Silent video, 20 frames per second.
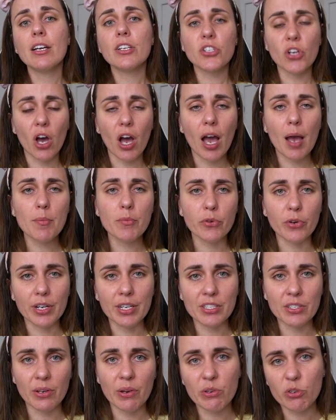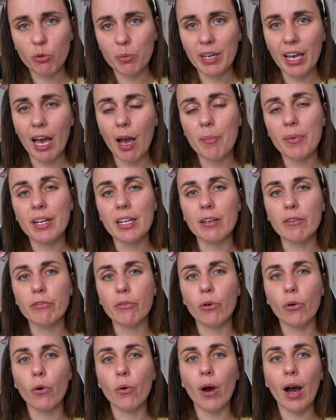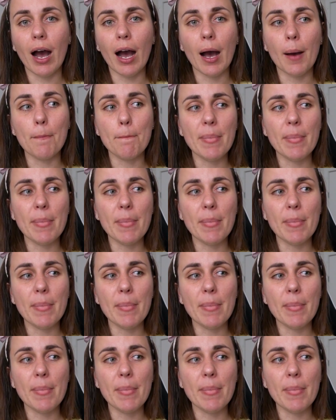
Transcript: timed research will be happening for uh,